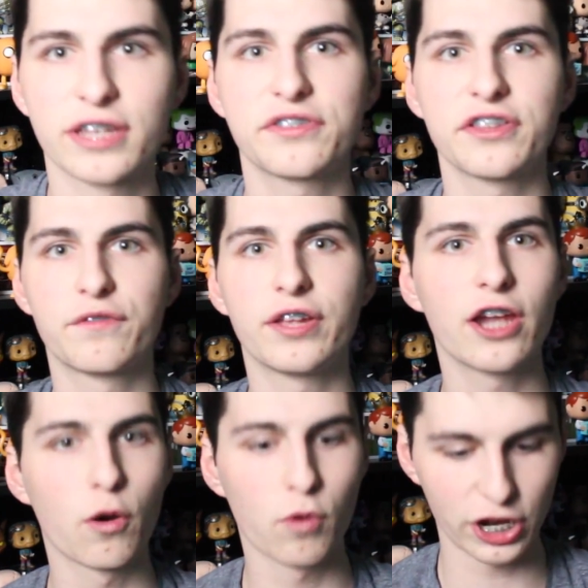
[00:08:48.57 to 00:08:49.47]
this in the
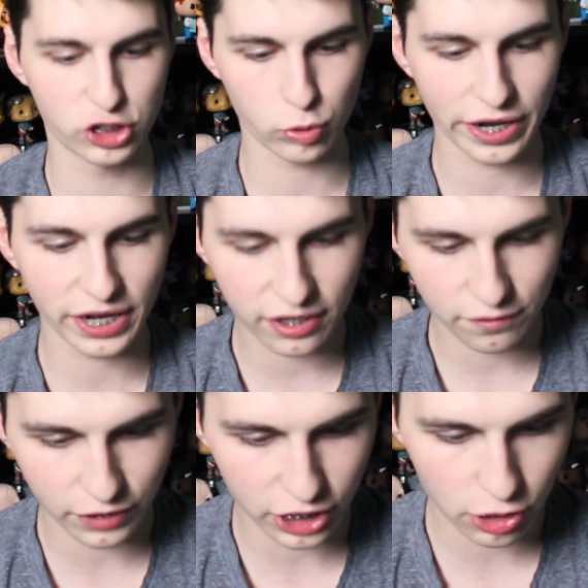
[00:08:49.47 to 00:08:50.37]
video where I traded
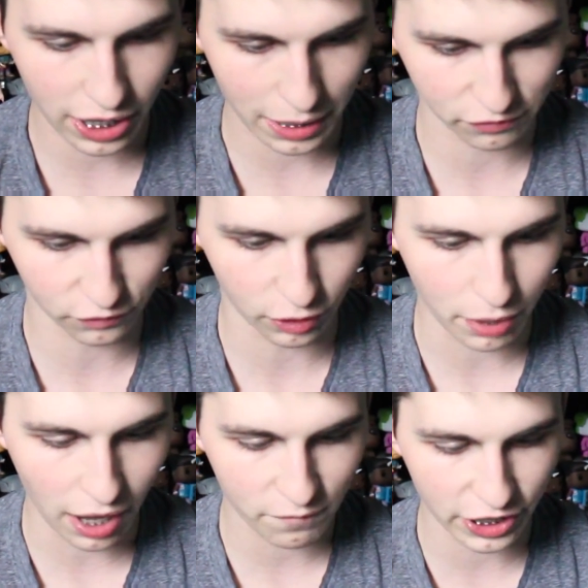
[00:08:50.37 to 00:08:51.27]
in video games for a
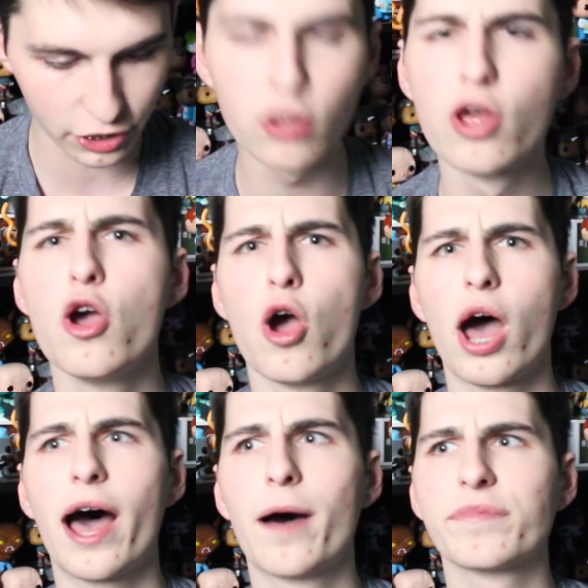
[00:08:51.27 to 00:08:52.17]
Pop vinyl.
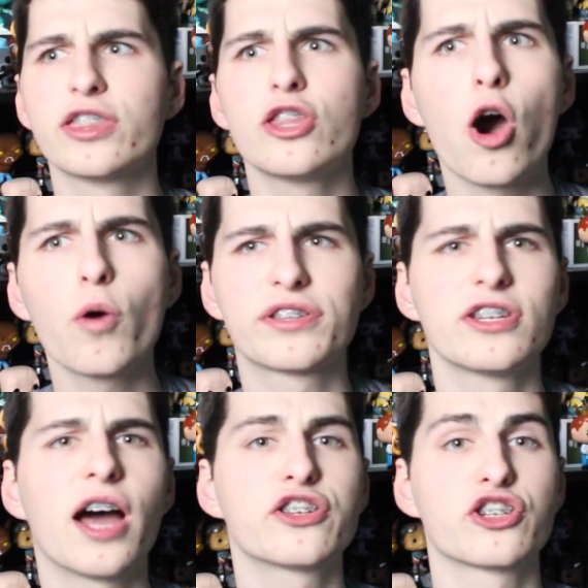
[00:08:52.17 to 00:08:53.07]
No, it's
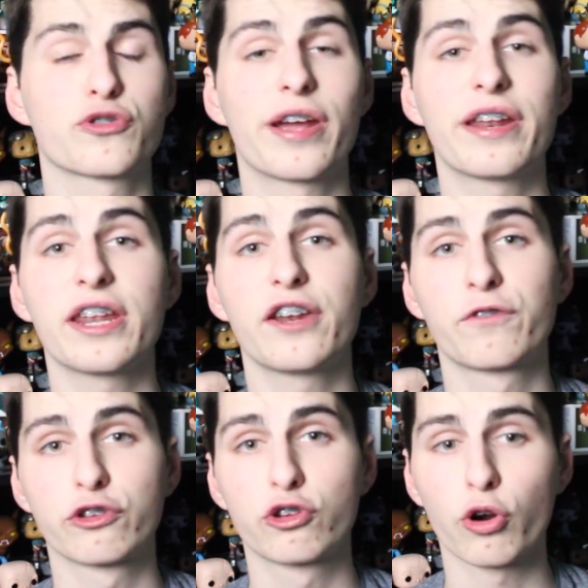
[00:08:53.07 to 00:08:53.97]
not just trading it in
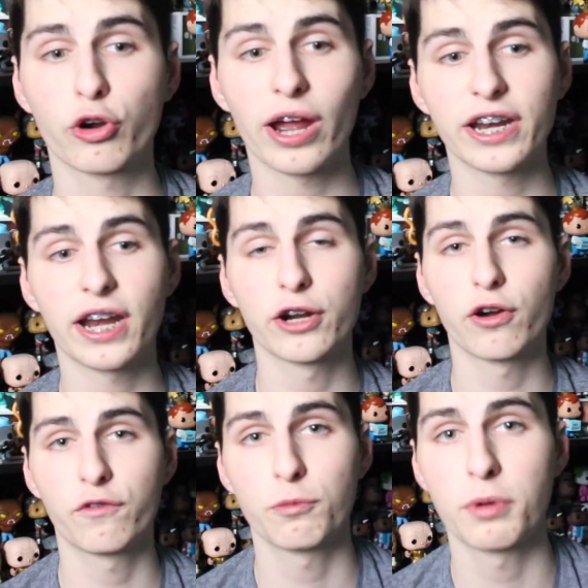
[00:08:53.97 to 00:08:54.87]
for store credit. I
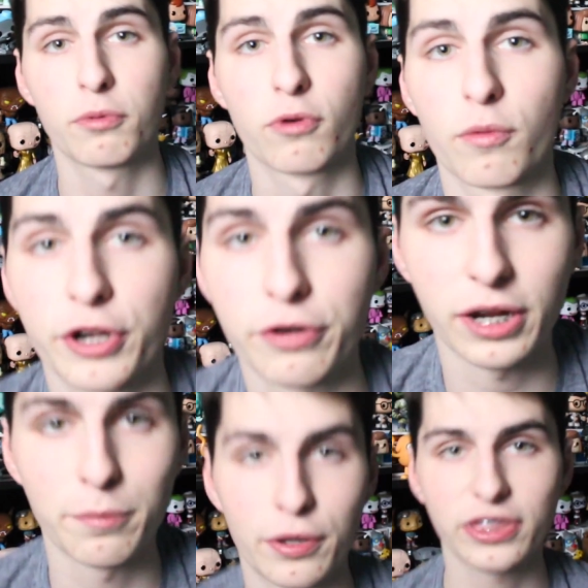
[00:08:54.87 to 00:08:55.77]
know a few people were
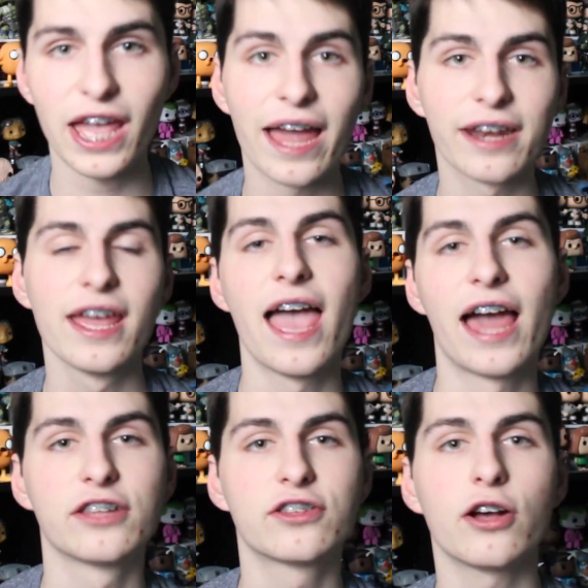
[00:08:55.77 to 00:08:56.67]
wondering about that,
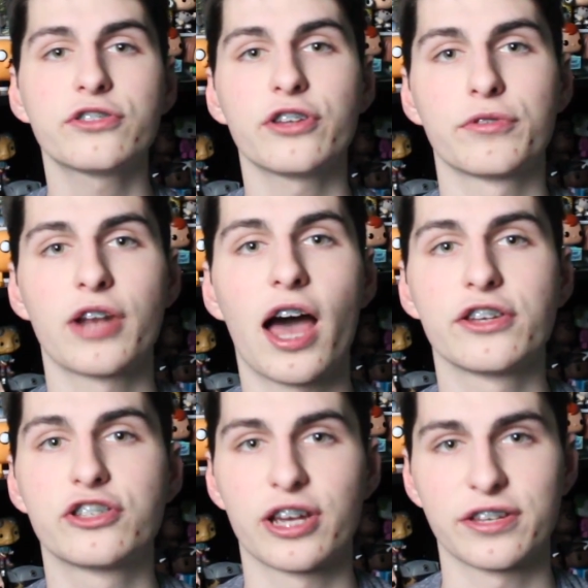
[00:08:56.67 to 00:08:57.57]
and it's also
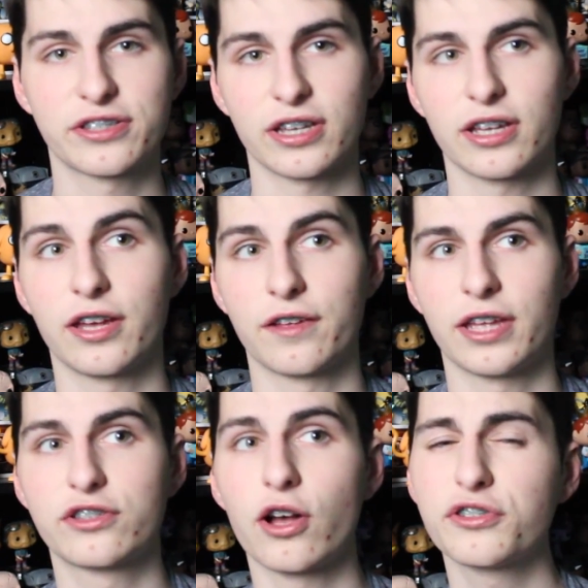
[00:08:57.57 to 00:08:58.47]
not just
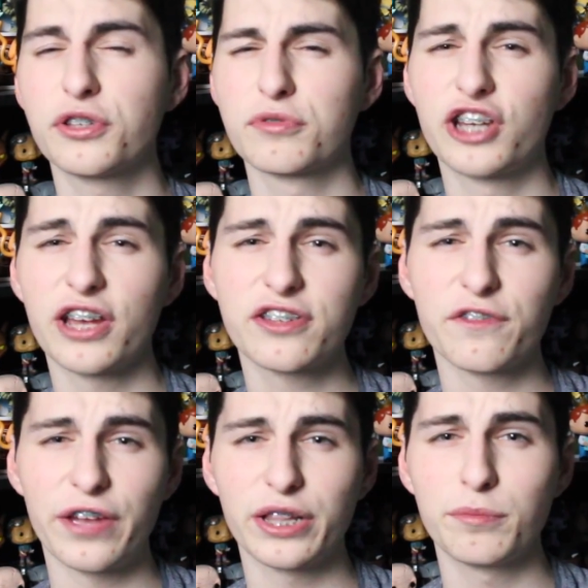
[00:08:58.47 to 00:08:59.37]
it's also just
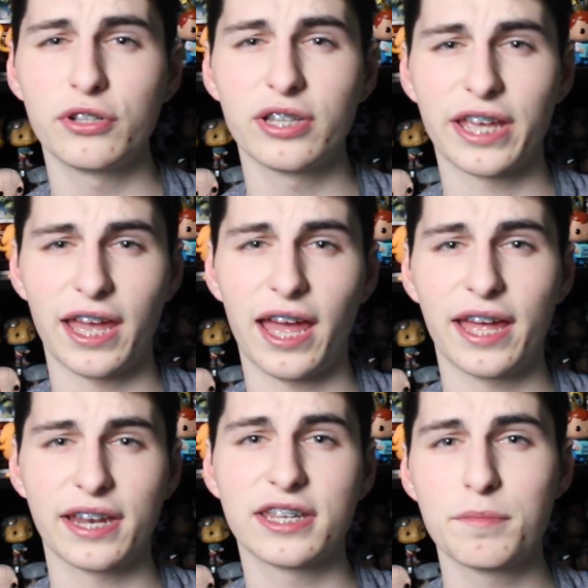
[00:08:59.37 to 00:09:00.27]
available
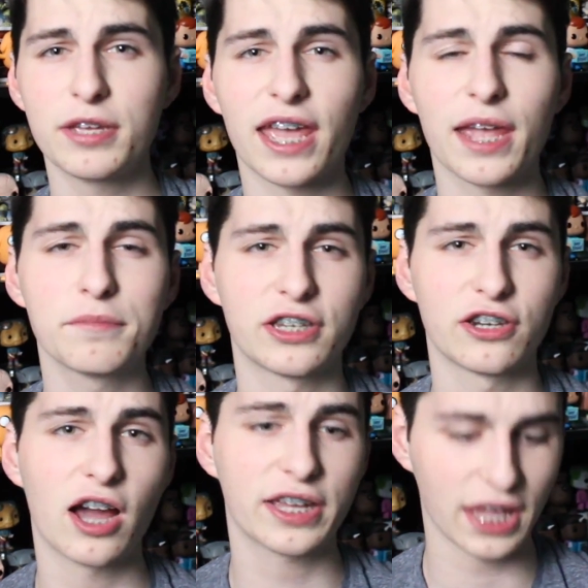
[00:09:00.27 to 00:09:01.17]
at EB Games and
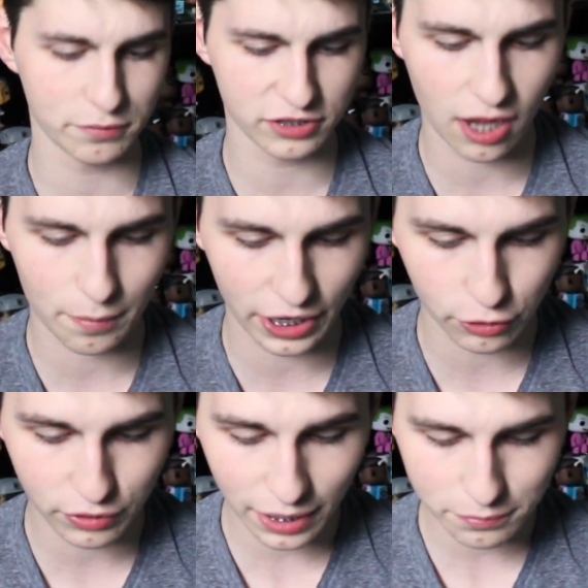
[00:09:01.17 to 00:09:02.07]
not GameStop. I
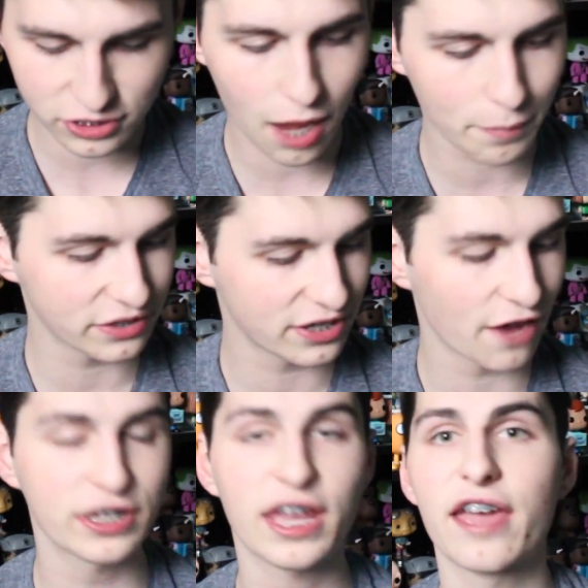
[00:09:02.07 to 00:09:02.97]
know GameStop is
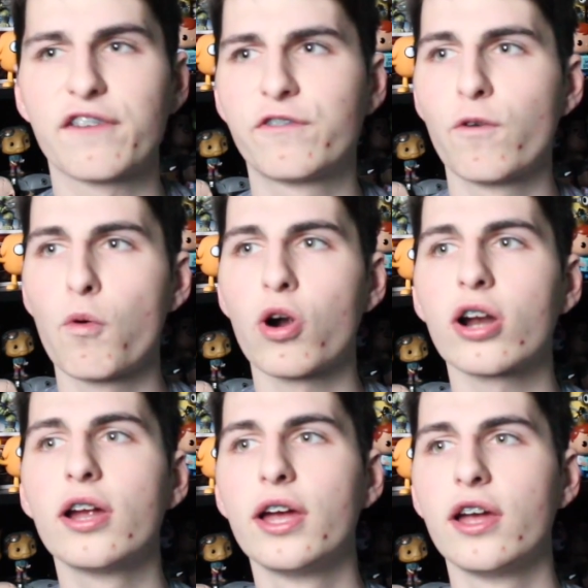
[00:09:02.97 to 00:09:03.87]
having a four